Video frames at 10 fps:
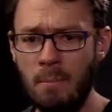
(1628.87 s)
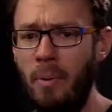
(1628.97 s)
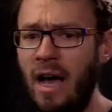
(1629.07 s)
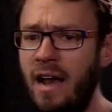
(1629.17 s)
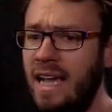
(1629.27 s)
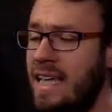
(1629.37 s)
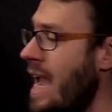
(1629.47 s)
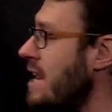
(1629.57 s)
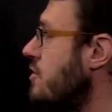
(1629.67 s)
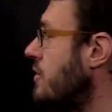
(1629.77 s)
But I
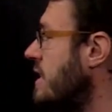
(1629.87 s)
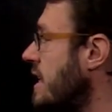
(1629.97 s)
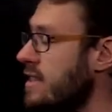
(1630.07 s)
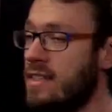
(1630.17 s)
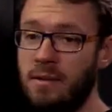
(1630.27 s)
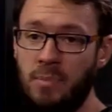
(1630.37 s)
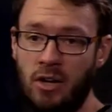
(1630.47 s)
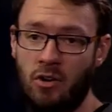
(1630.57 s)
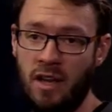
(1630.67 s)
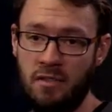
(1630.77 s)
can use things that
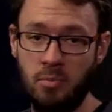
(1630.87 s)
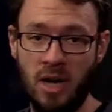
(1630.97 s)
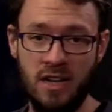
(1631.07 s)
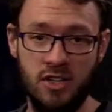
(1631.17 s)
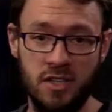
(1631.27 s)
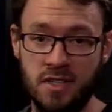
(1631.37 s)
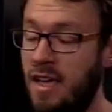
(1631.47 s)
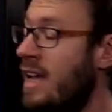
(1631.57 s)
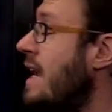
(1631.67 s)
appear on other branches,